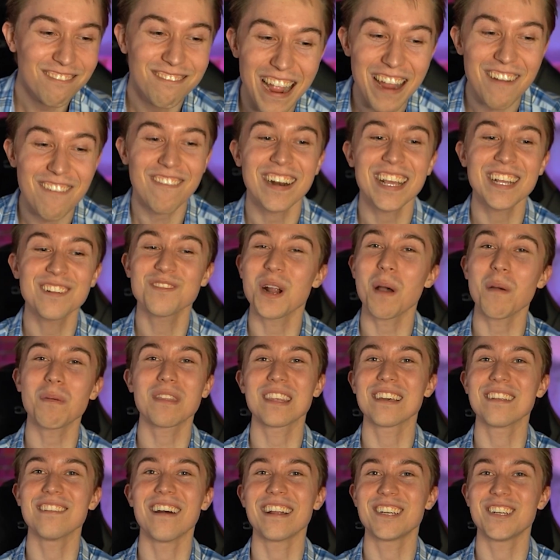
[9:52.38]
Right when he
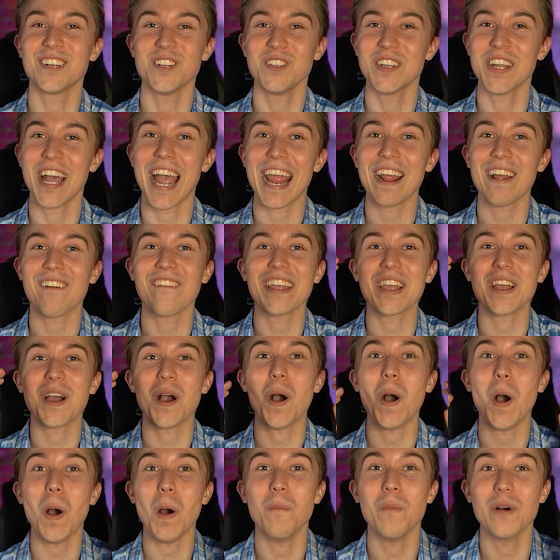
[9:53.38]
dropped the Electric Giant, we
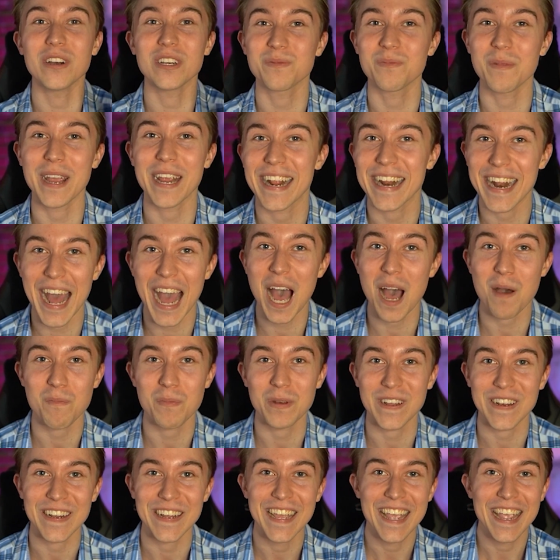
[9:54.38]
almost made it
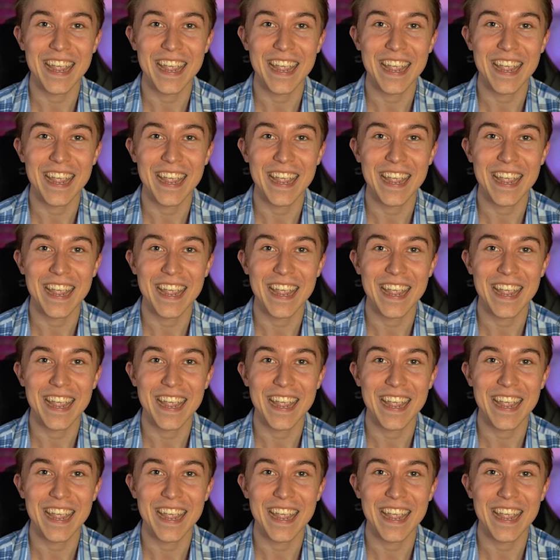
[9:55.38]
happen.